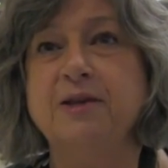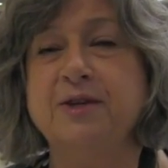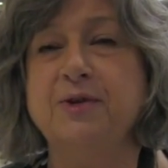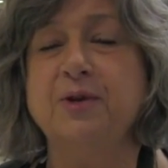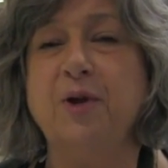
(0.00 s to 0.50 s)

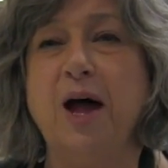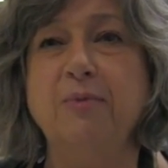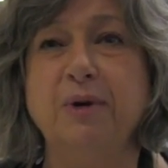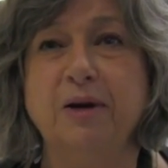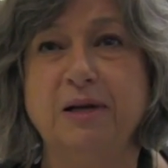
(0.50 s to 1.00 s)
So the
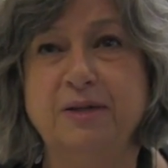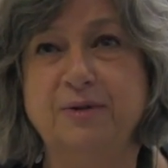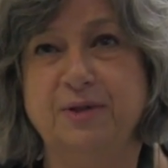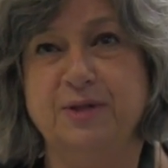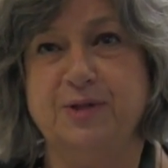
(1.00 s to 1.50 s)
library,
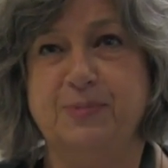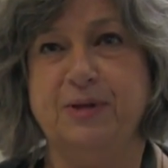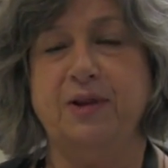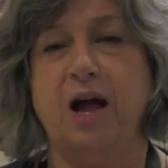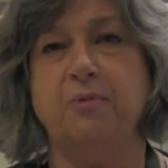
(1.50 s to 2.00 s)
this
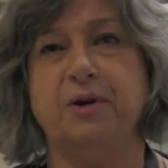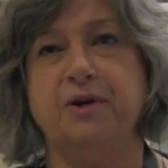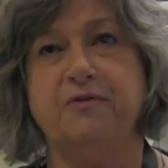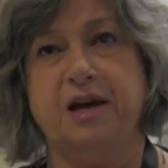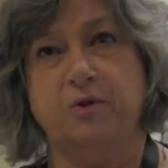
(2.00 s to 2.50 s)
big
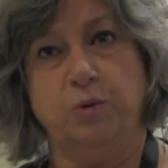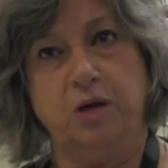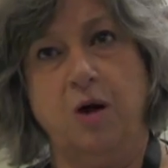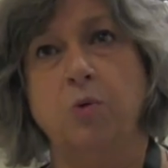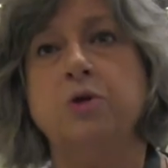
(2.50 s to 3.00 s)
library van
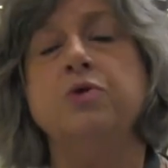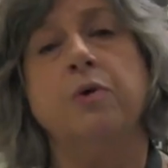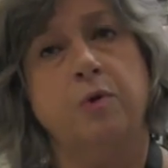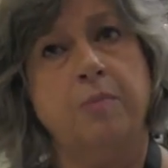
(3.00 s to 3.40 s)
would go into a